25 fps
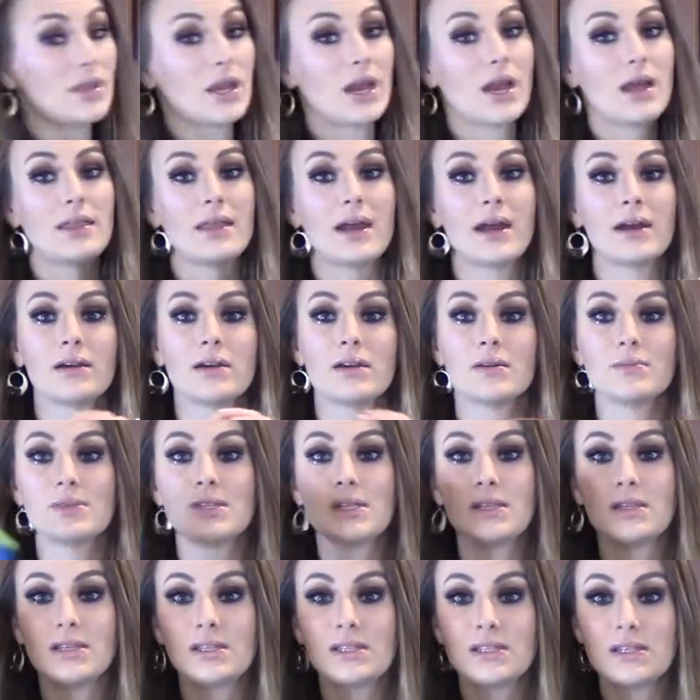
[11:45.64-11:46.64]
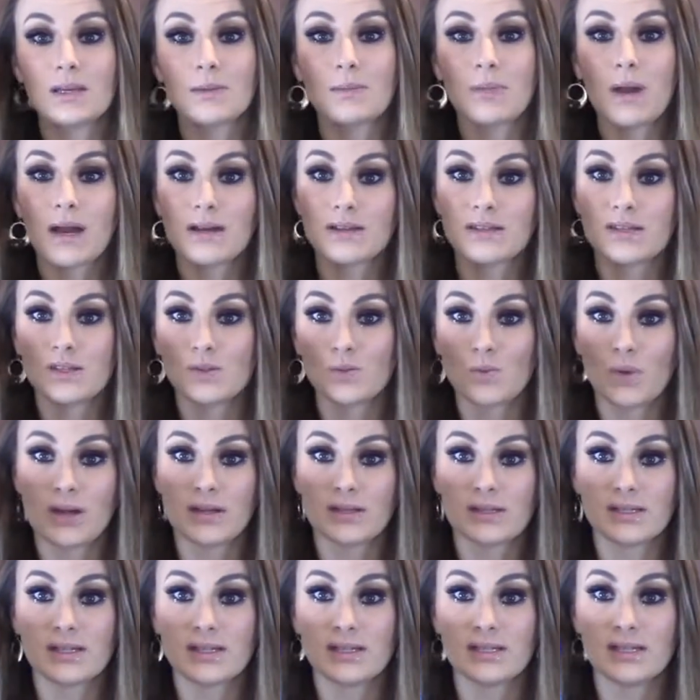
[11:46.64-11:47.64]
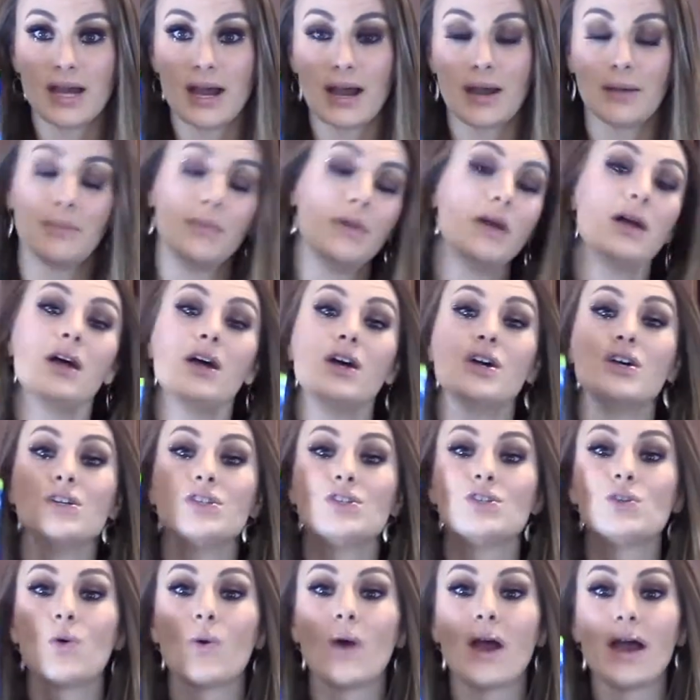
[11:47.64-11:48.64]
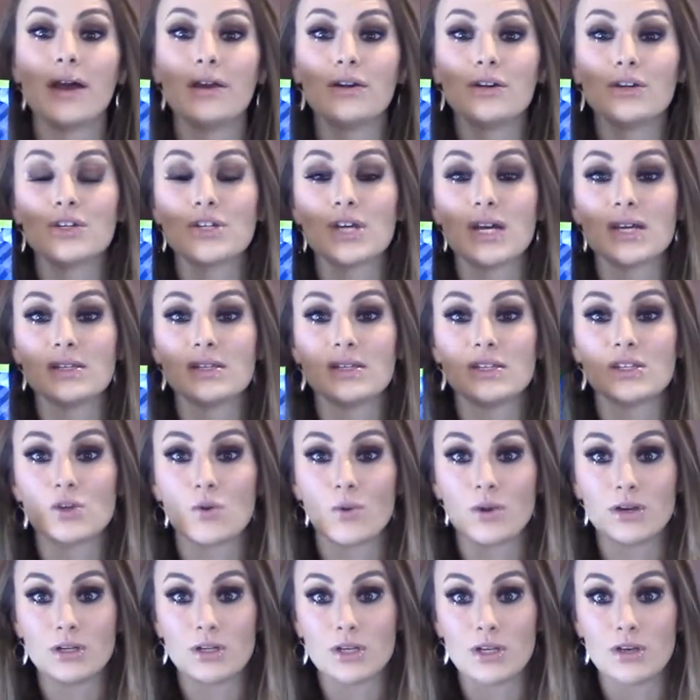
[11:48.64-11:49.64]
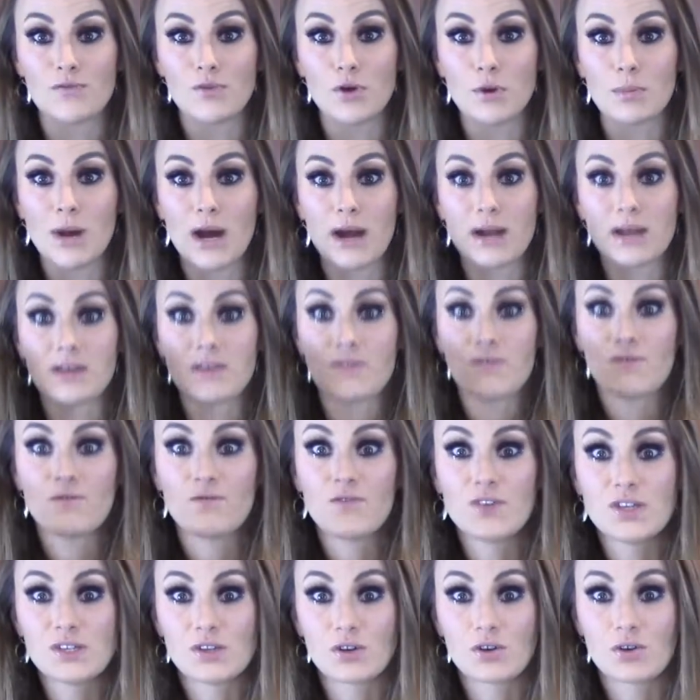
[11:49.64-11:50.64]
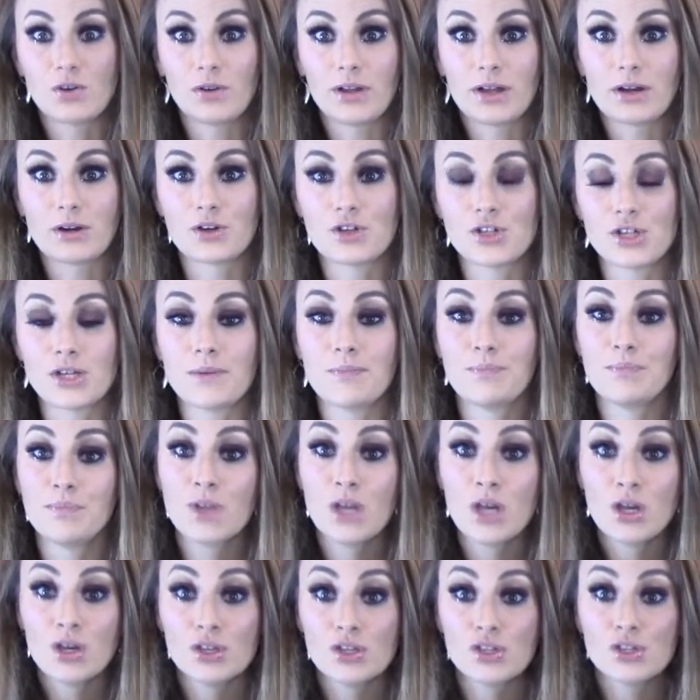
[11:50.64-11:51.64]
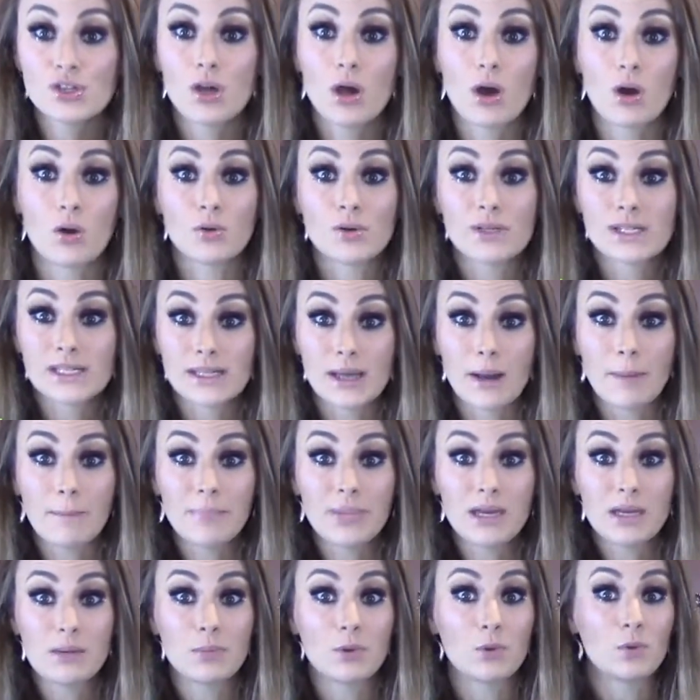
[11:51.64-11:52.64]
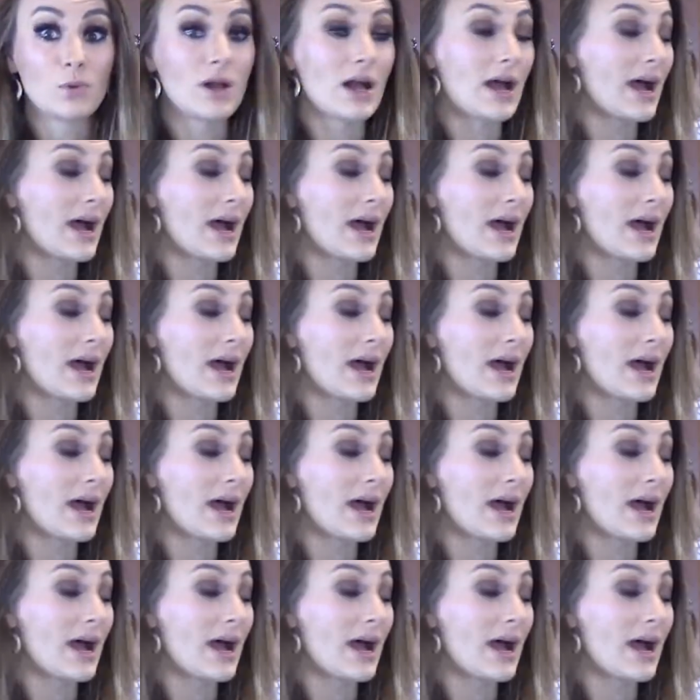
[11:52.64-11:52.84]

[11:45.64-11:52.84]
and that comes in the stick packs as well as the tub. So Energize is going to give your body physical energy. So some people will